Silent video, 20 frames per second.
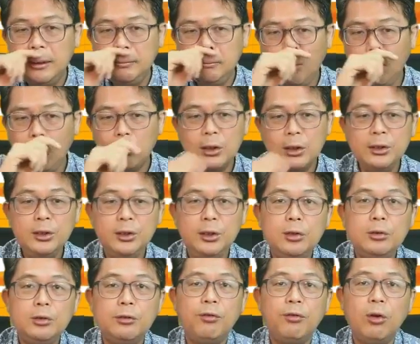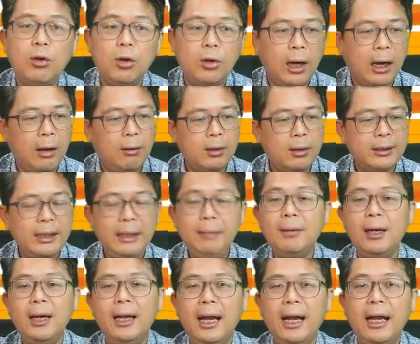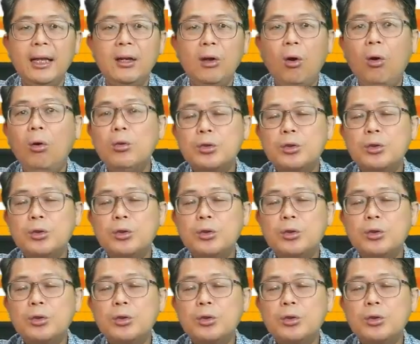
How to learn more? Continue to follow our team,